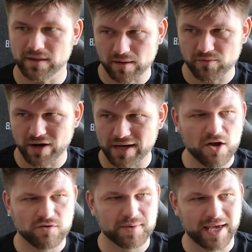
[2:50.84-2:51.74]

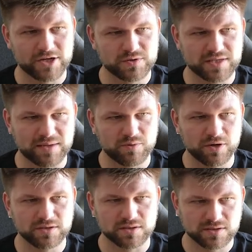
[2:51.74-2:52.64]
browser. From a casual
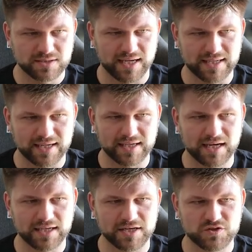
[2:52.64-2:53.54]
standpoint,
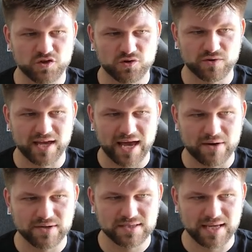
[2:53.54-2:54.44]
1099 gets you three
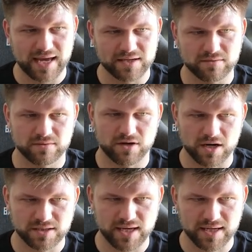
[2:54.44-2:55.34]
hours and
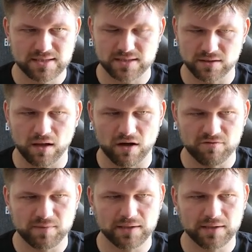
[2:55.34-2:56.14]
RTX still off, but